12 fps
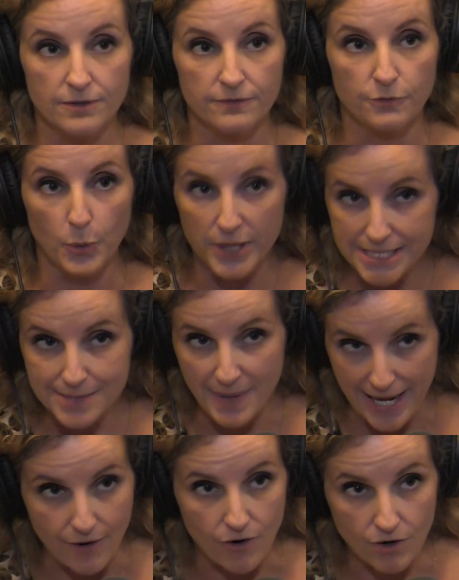
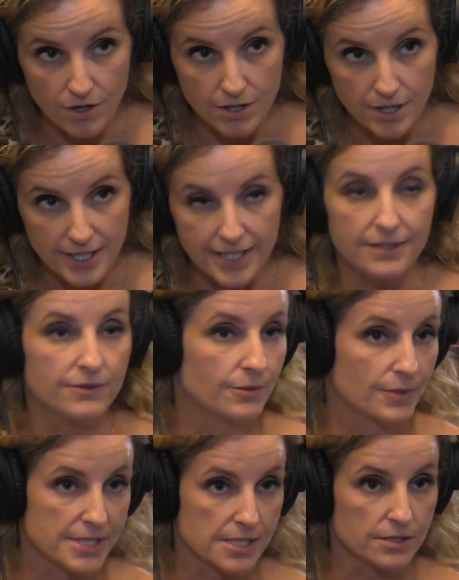voicemail, and then there
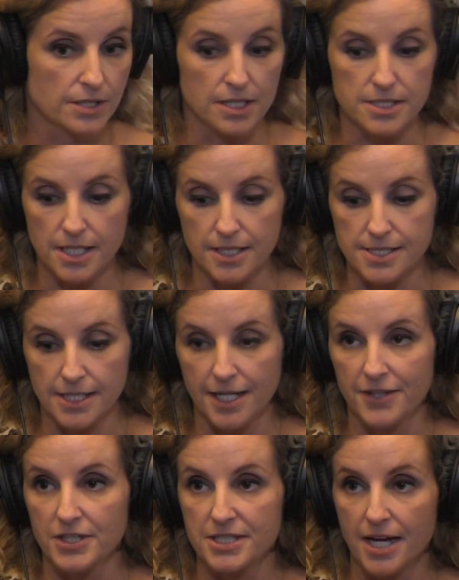wasn't a lot of texting
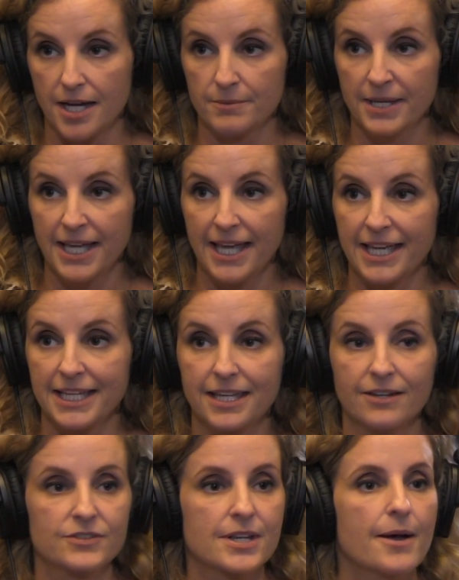at the time, and
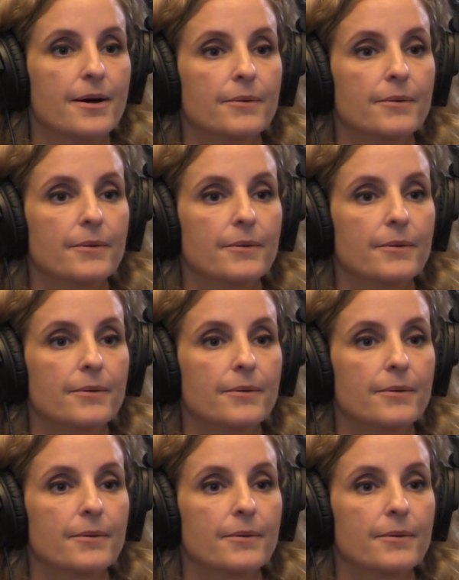gift.